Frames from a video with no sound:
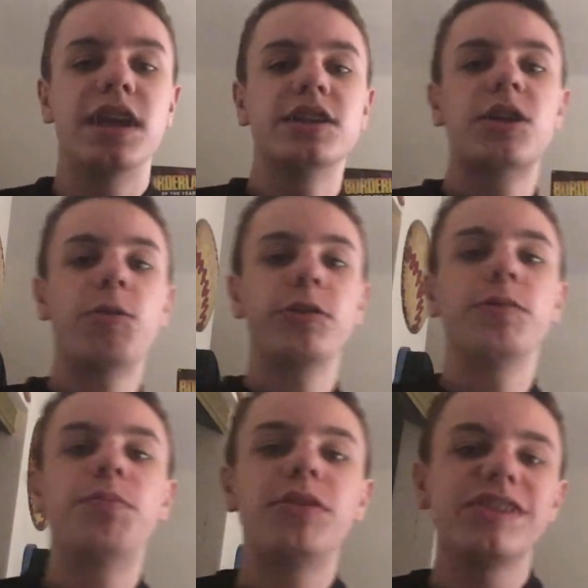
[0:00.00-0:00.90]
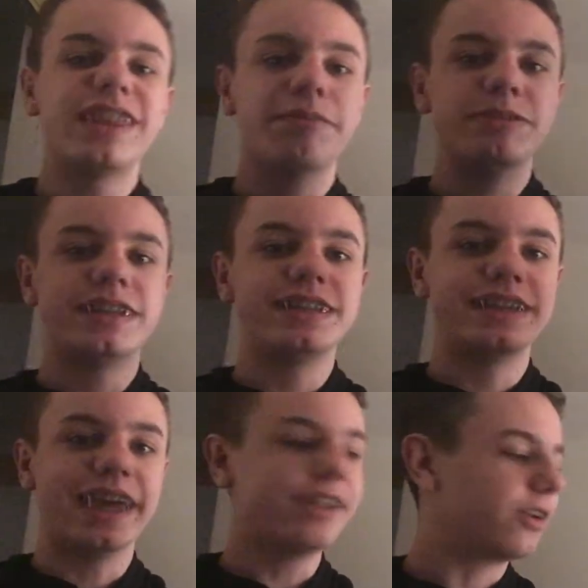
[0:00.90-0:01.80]
So you put them
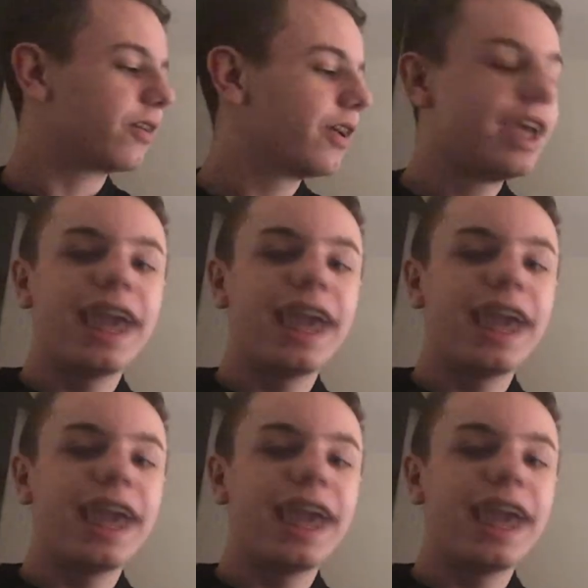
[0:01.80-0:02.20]
together,